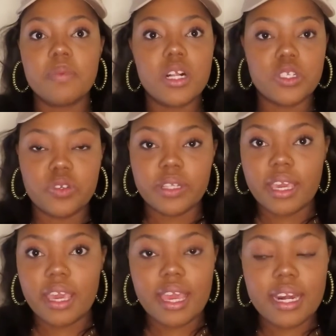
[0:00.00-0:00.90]
Cultural
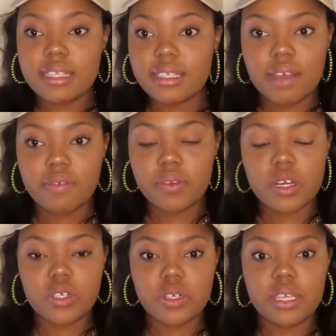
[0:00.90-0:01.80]
Care and staff of
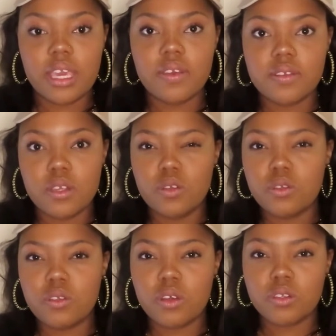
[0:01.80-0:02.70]
Cultural Care, for them
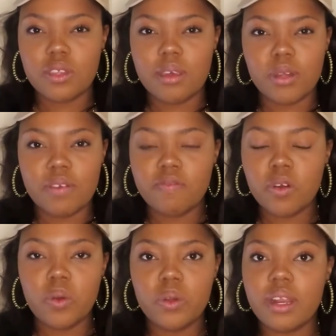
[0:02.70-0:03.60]
to talk to them on the
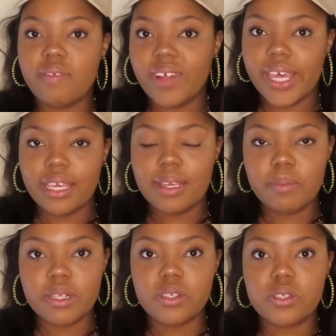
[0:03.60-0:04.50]
phone, my
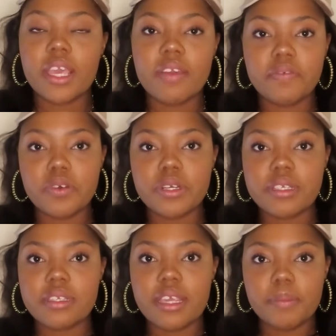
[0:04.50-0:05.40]
emails, the
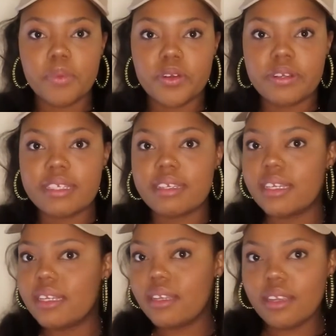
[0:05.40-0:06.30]
first in
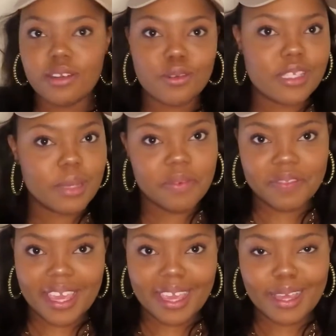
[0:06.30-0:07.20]
person, you know, type of
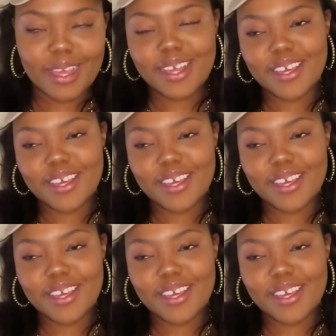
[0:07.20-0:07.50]
thing.